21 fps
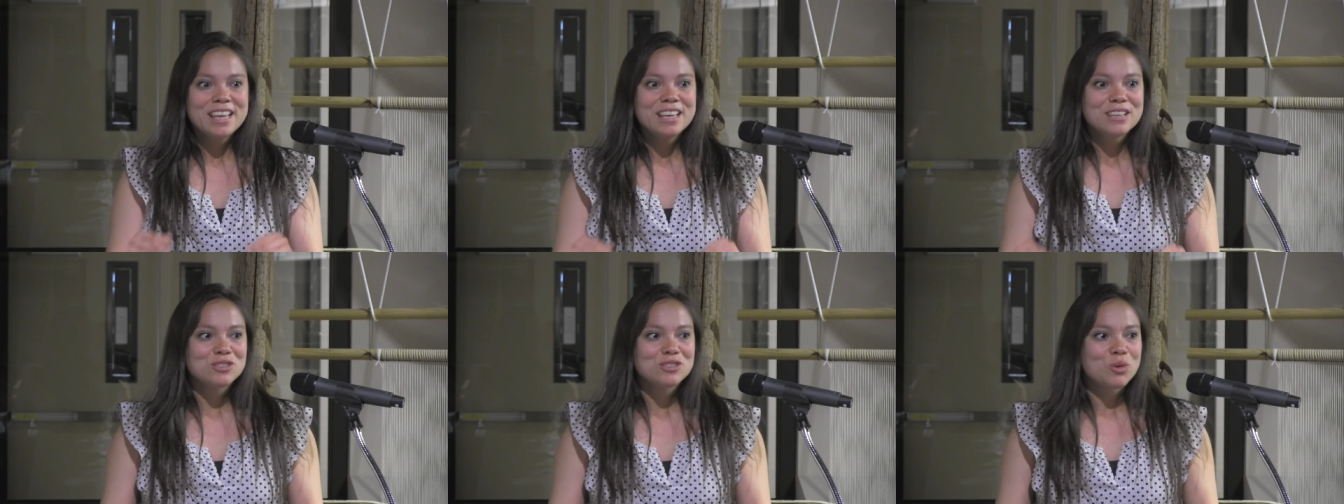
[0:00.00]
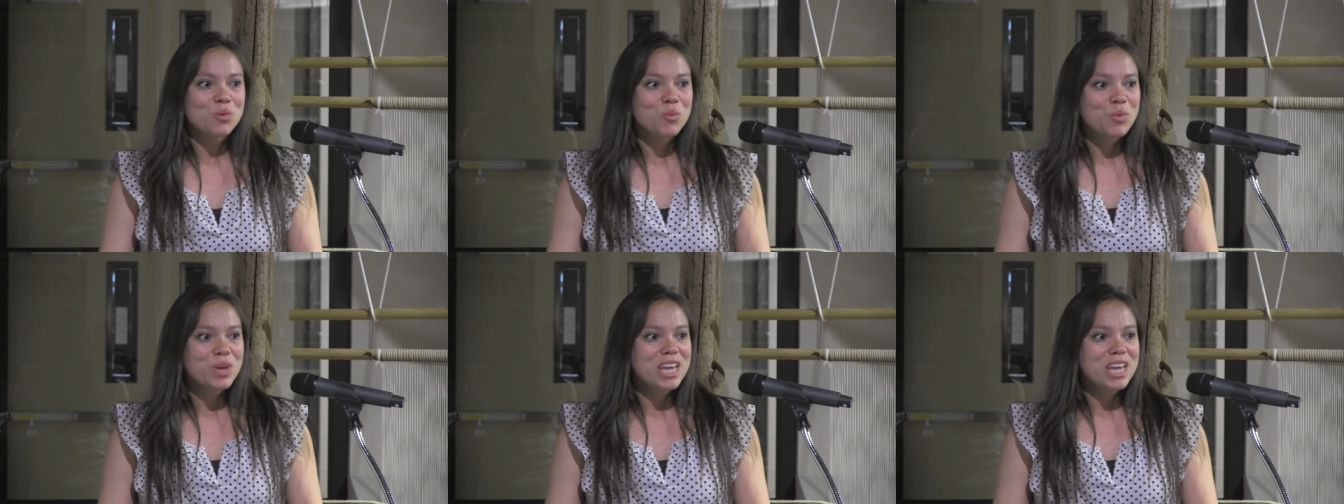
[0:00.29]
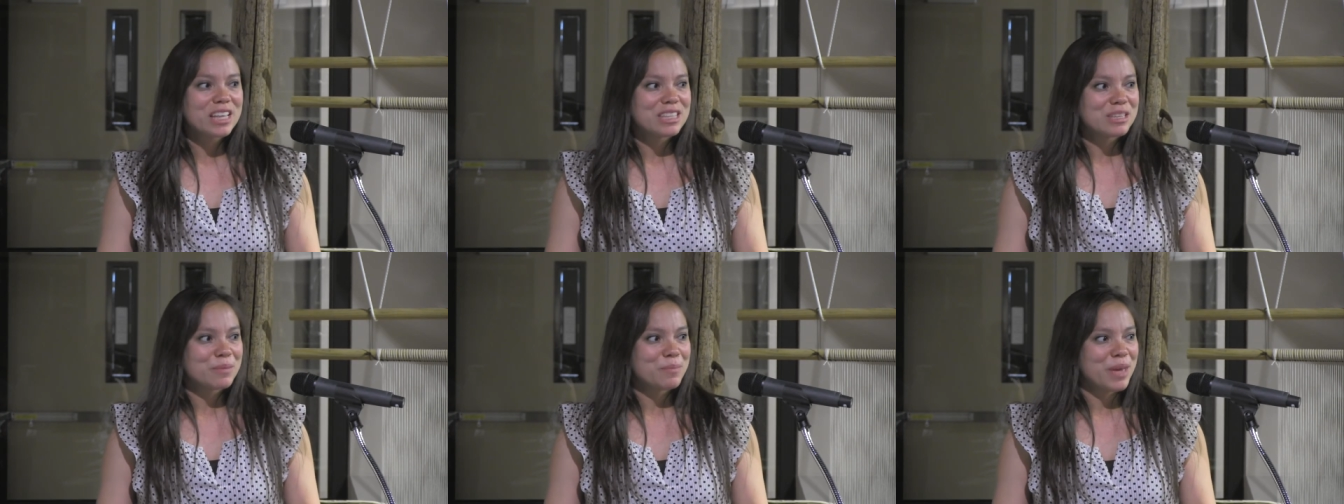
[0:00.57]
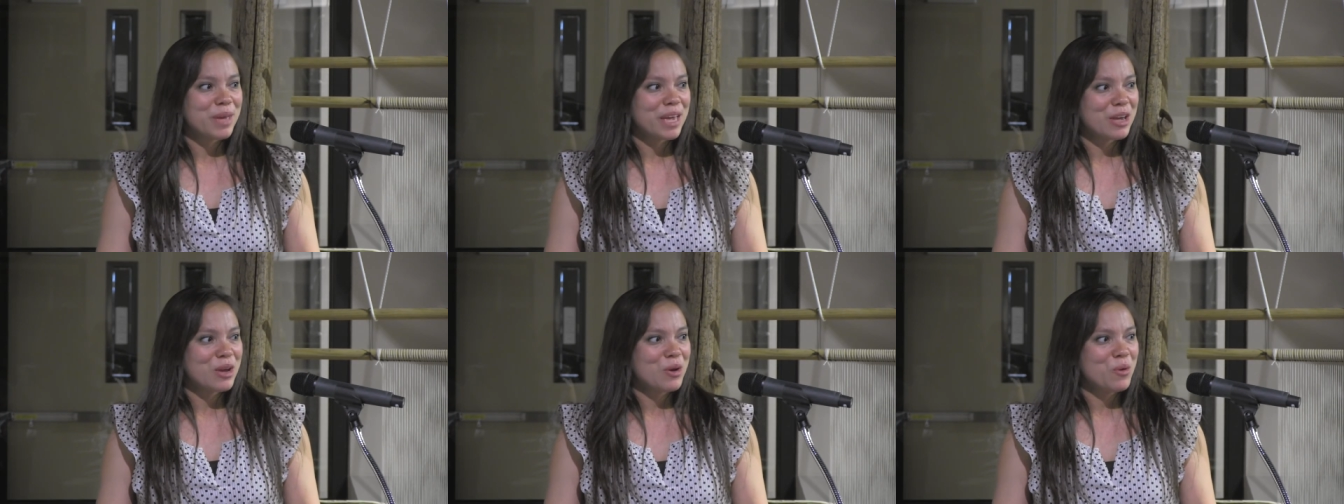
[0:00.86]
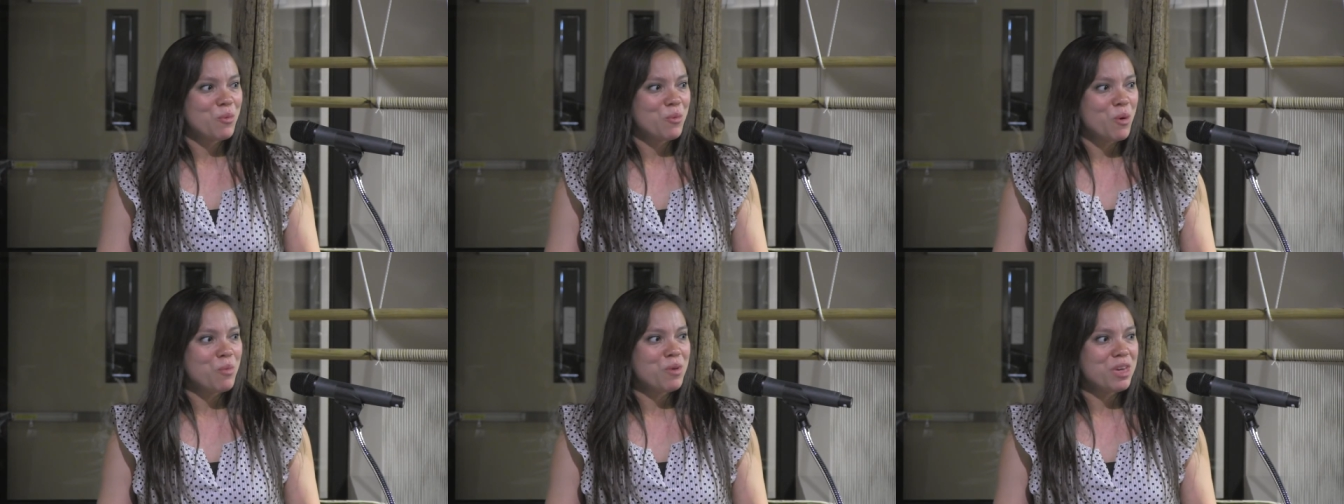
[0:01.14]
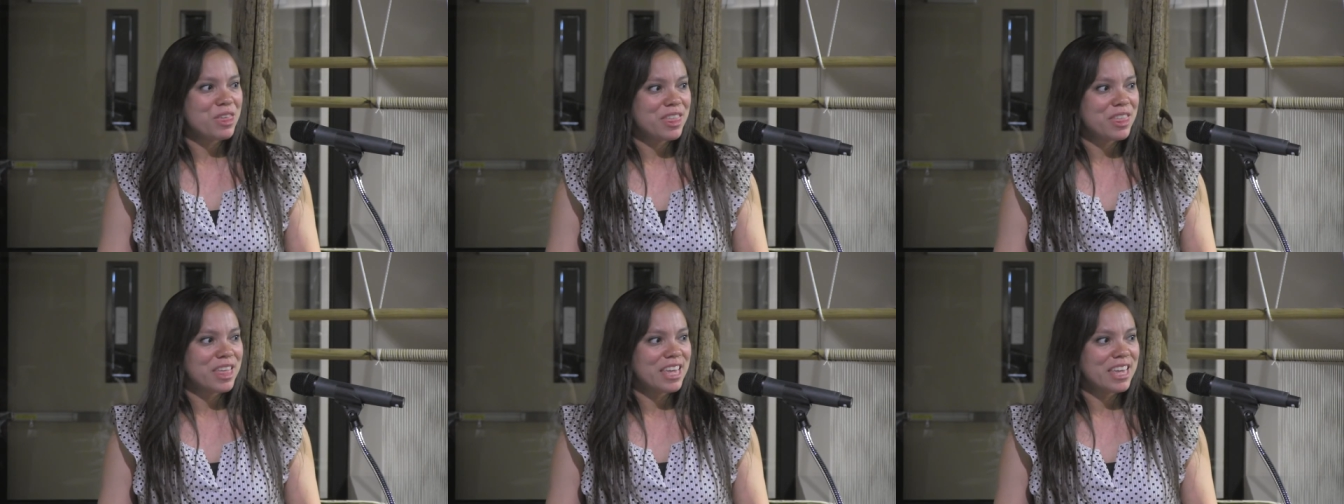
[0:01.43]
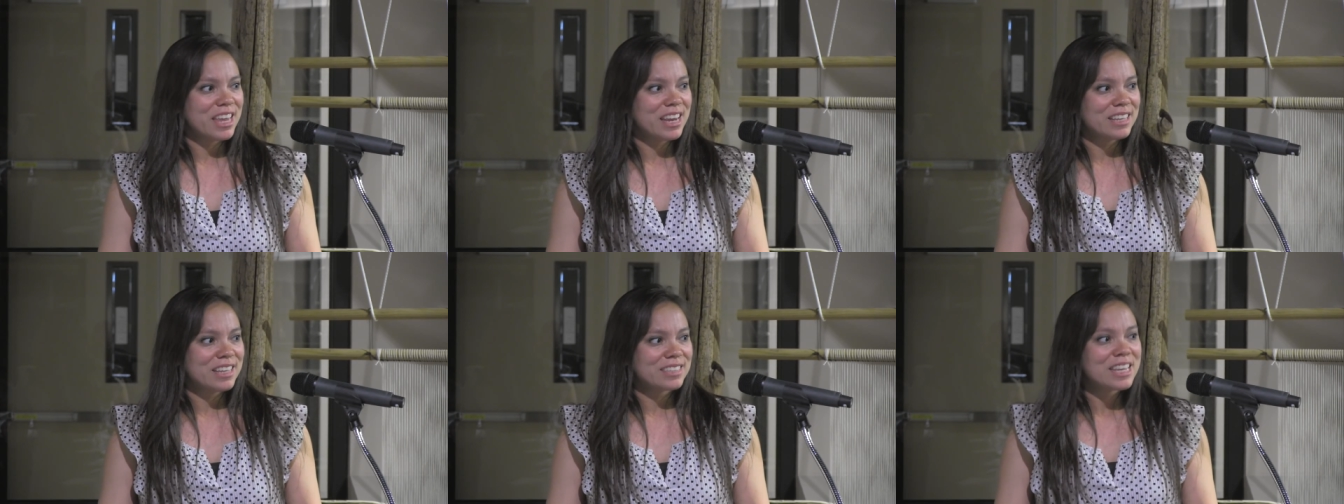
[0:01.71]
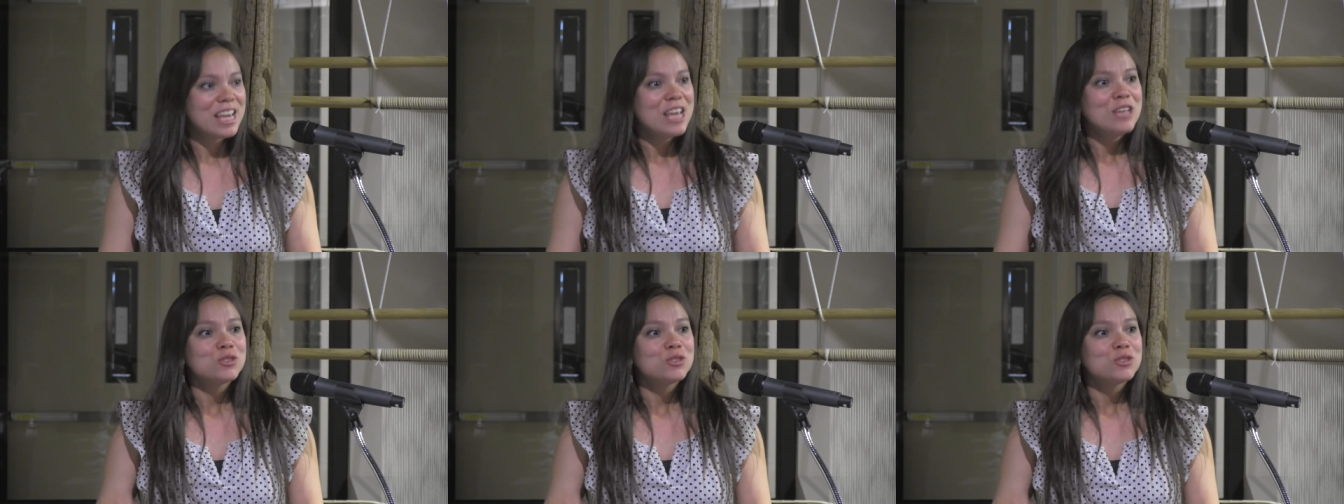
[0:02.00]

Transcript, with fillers: So we get to pick what we think it is.